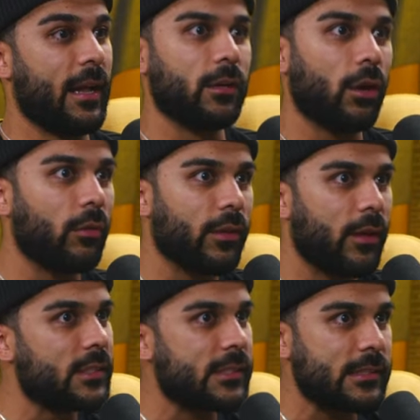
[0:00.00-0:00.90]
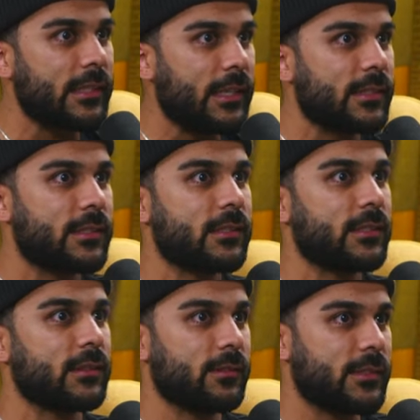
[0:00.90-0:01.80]
I go there, see it,
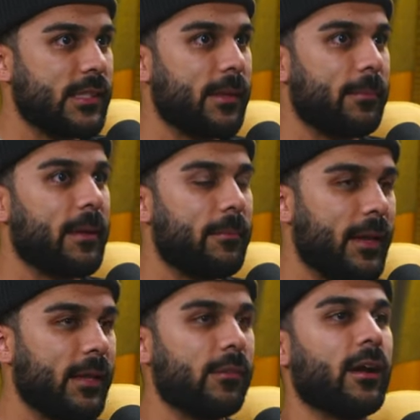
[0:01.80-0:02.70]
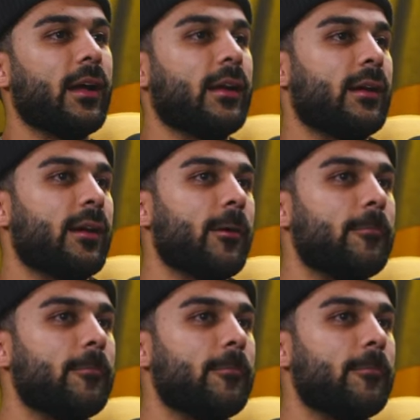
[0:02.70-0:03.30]
see it get made, right? Mm-hmm.